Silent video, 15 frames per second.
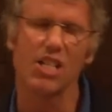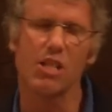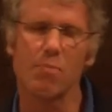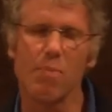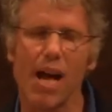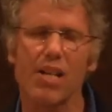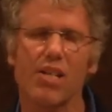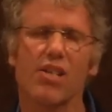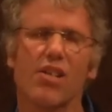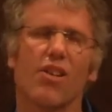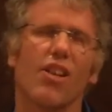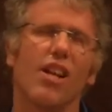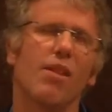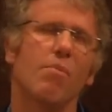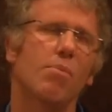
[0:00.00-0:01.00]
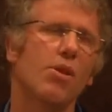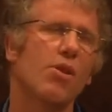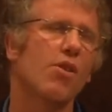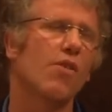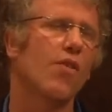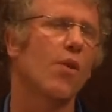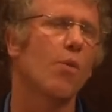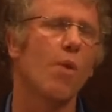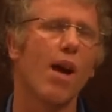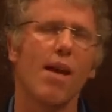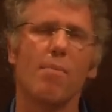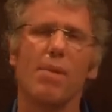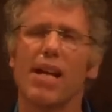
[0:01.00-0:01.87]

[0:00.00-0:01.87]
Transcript: special and beautiful way,